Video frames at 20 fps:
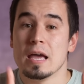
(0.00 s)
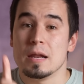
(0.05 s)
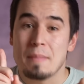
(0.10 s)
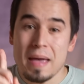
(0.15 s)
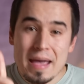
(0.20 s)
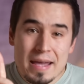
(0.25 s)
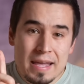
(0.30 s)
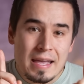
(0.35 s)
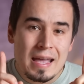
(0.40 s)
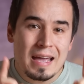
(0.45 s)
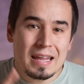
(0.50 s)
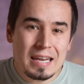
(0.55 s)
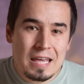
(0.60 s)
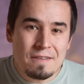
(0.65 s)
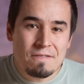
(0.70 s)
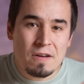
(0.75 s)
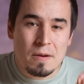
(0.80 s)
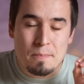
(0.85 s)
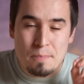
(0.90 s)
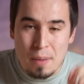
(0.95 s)
And making it
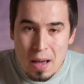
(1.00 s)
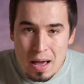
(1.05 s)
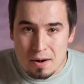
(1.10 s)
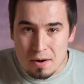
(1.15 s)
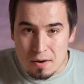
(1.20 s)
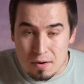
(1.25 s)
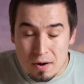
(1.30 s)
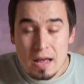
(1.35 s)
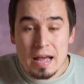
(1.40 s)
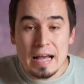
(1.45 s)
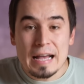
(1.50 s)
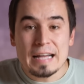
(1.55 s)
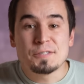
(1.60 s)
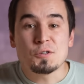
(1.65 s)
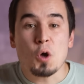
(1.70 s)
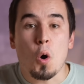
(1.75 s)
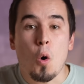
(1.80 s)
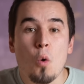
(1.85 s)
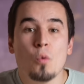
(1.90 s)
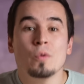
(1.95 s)
even better, it's
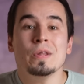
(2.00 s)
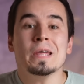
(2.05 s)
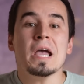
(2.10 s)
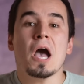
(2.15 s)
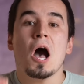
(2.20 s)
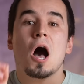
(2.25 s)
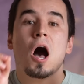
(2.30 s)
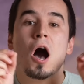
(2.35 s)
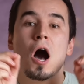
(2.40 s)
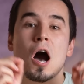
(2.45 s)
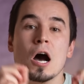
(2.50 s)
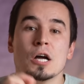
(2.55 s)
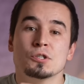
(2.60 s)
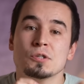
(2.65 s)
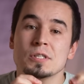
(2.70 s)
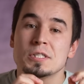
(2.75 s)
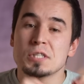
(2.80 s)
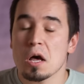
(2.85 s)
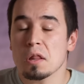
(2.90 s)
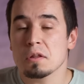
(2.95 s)
only
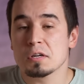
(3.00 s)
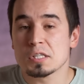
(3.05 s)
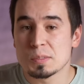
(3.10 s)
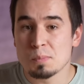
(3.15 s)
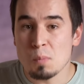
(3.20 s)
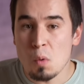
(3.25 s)
$100